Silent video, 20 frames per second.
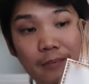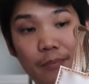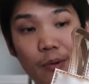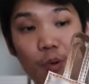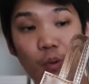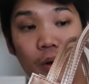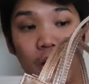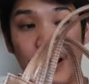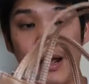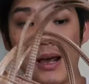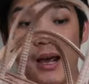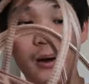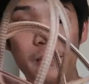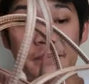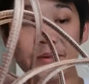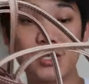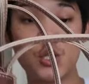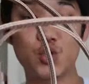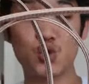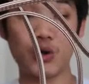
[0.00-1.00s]
But when it
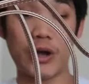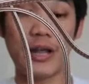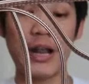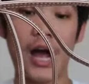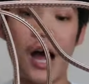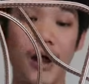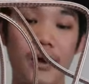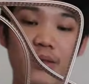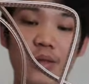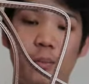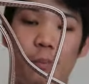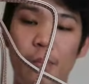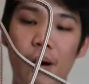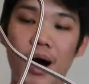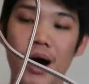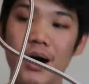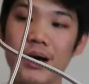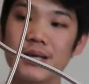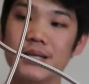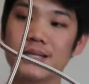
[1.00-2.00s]
comes straight out of the
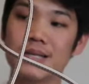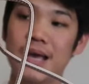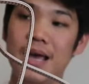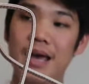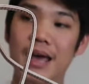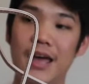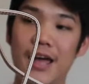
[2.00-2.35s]
box,